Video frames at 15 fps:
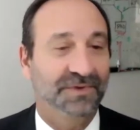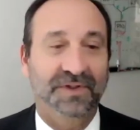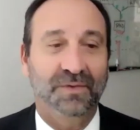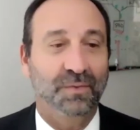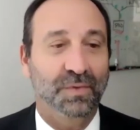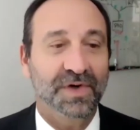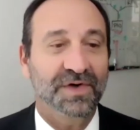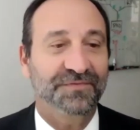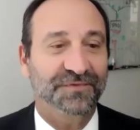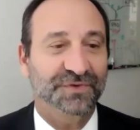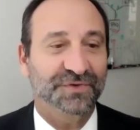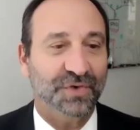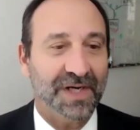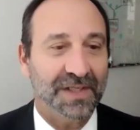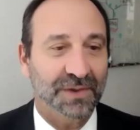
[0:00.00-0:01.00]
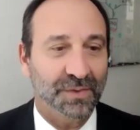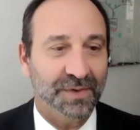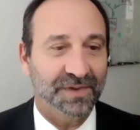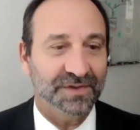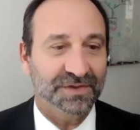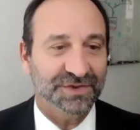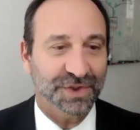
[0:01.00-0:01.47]
wonderful trial
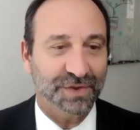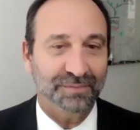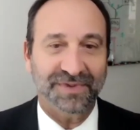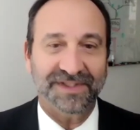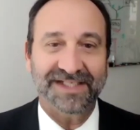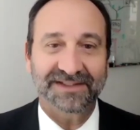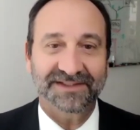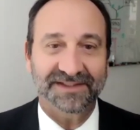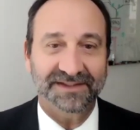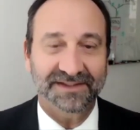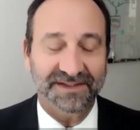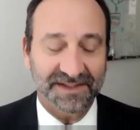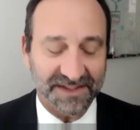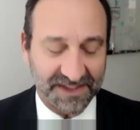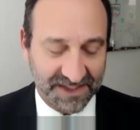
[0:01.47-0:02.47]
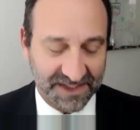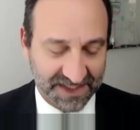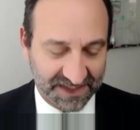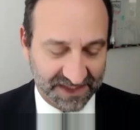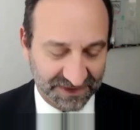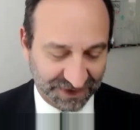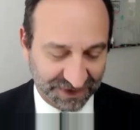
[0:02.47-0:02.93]
lawyer, Joe Blanton.
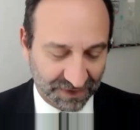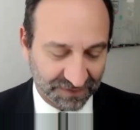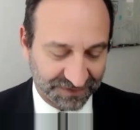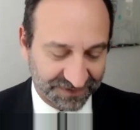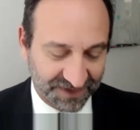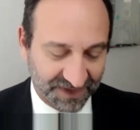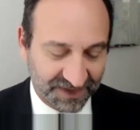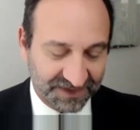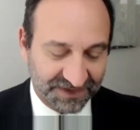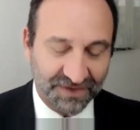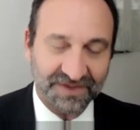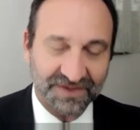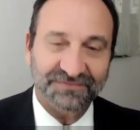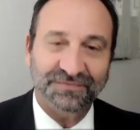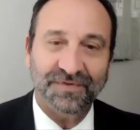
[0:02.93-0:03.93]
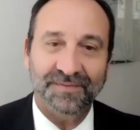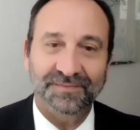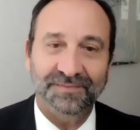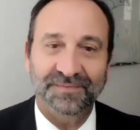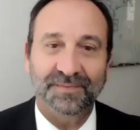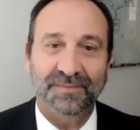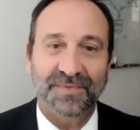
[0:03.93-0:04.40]
Joe's an attorney
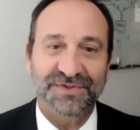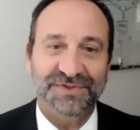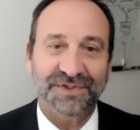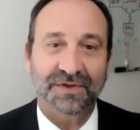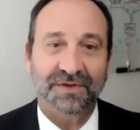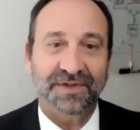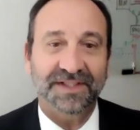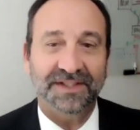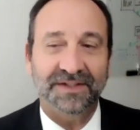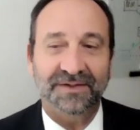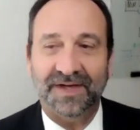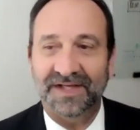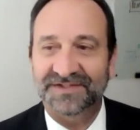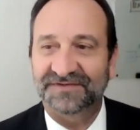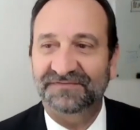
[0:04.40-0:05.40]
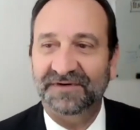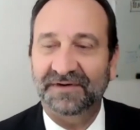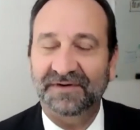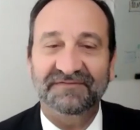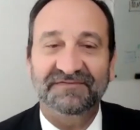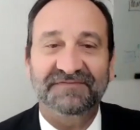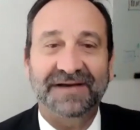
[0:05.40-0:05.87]
from Missouri who has a
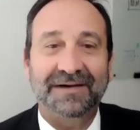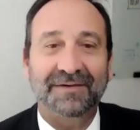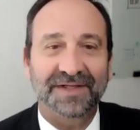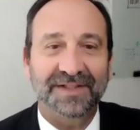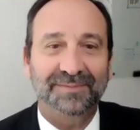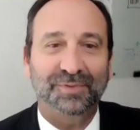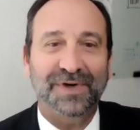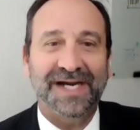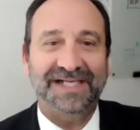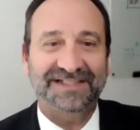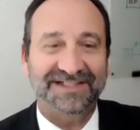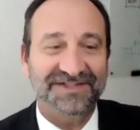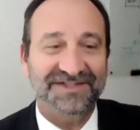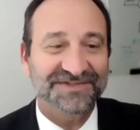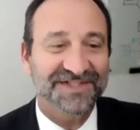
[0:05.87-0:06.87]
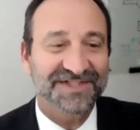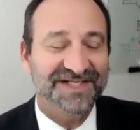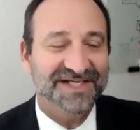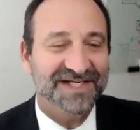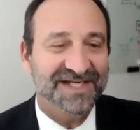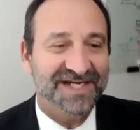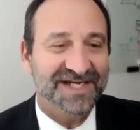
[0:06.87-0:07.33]
very varied practice.
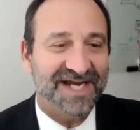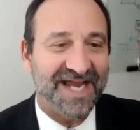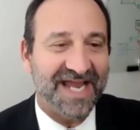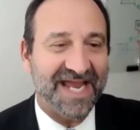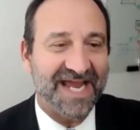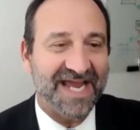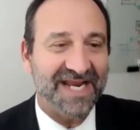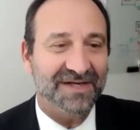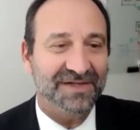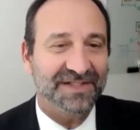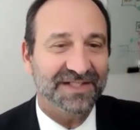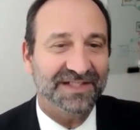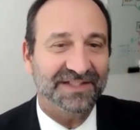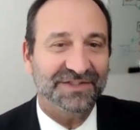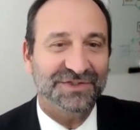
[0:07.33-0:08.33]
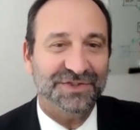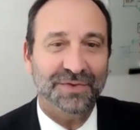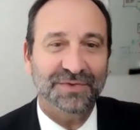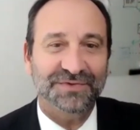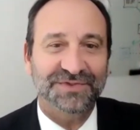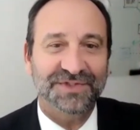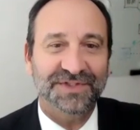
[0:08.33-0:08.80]
And
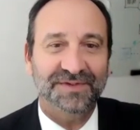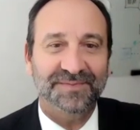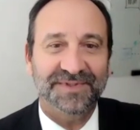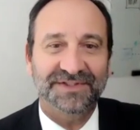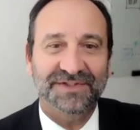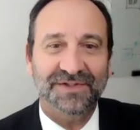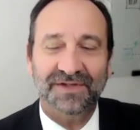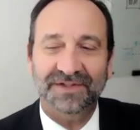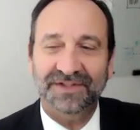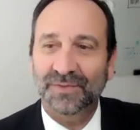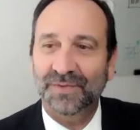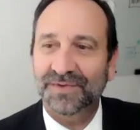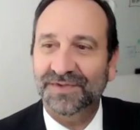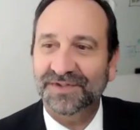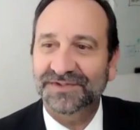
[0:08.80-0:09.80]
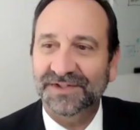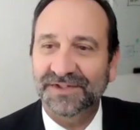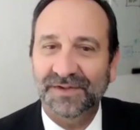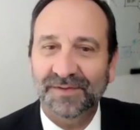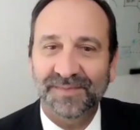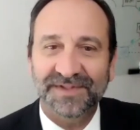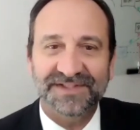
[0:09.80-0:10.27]
Joe is going to be talking with us a
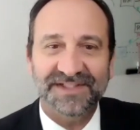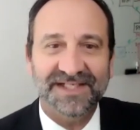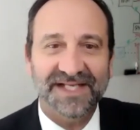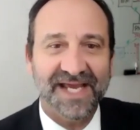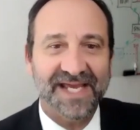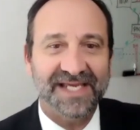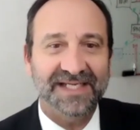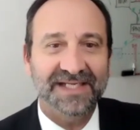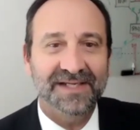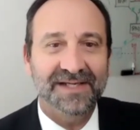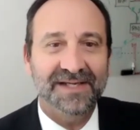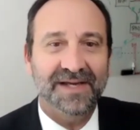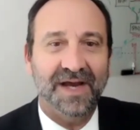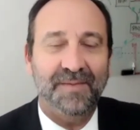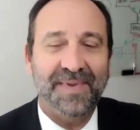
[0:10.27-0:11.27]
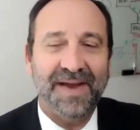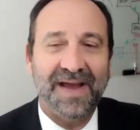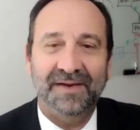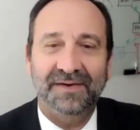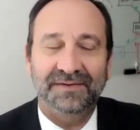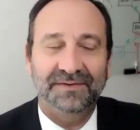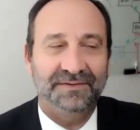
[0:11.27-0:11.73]
little bit today
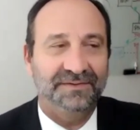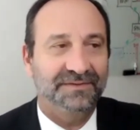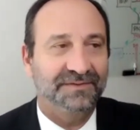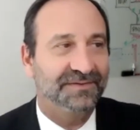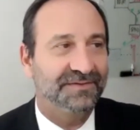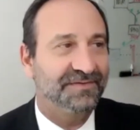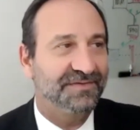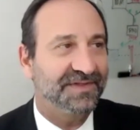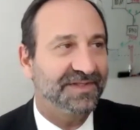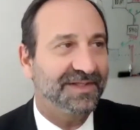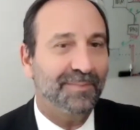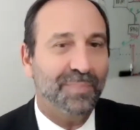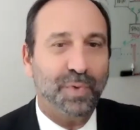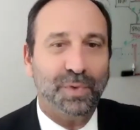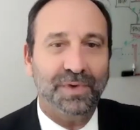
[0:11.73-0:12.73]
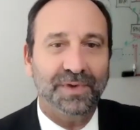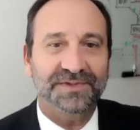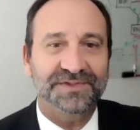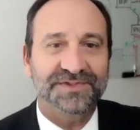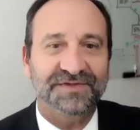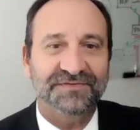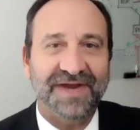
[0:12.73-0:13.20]
about the
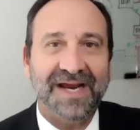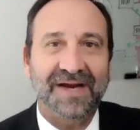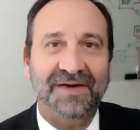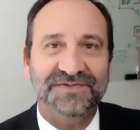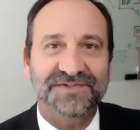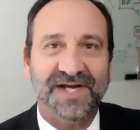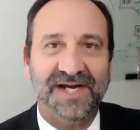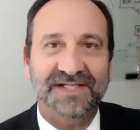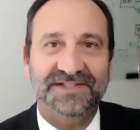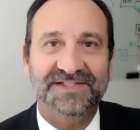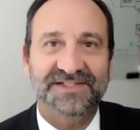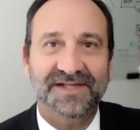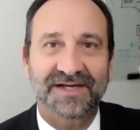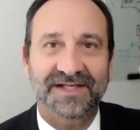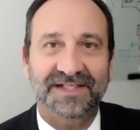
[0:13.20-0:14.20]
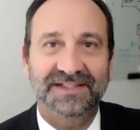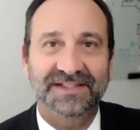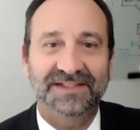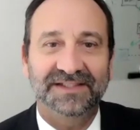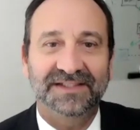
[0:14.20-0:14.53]
importance of outside study